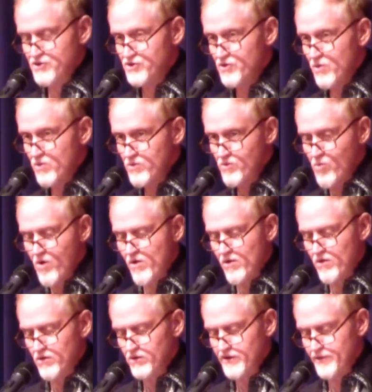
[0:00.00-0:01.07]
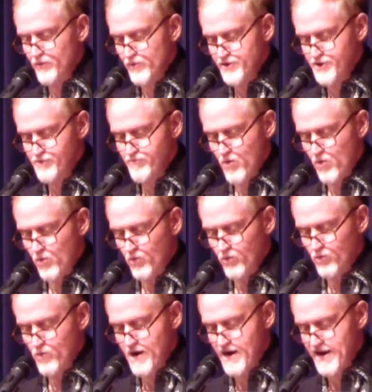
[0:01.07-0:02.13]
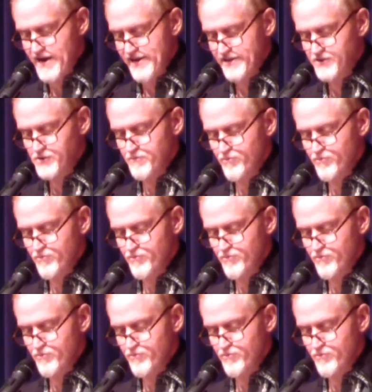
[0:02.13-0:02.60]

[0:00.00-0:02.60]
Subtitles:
stone wall and ridgepole rise,